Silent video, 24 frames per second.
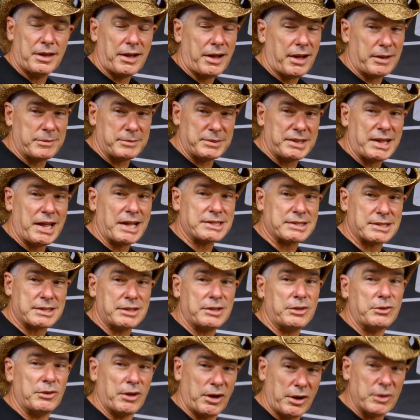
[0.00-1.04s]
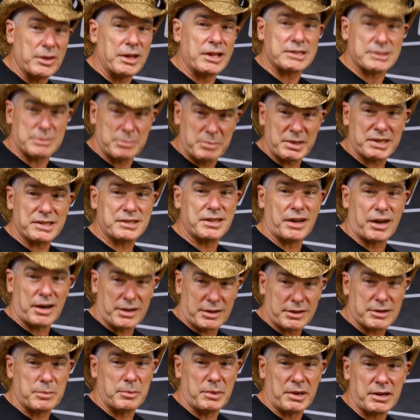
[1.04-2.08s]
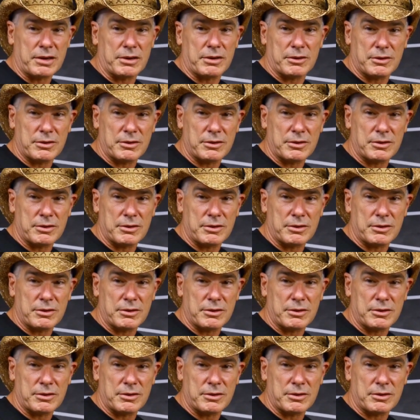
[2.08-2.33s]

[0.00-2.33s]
I mean, that's you know that's a big tire Camaro.